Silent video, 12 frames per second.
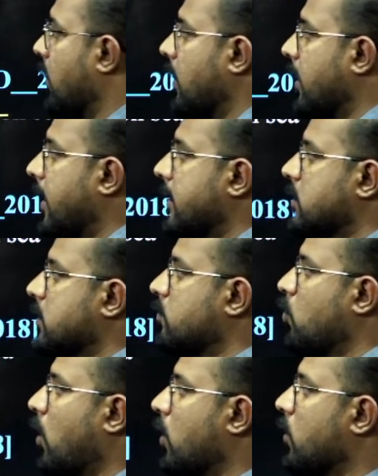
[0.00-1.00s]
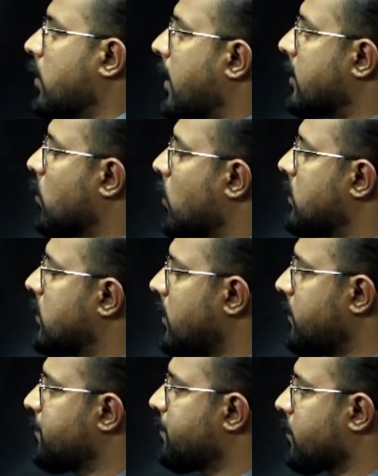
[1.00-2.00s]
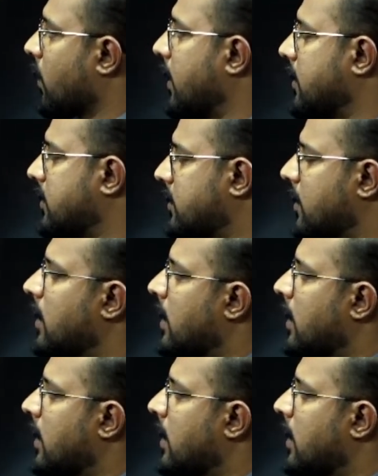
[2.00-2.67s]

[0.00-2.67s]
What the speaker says: Let us move on to the next question. Yes.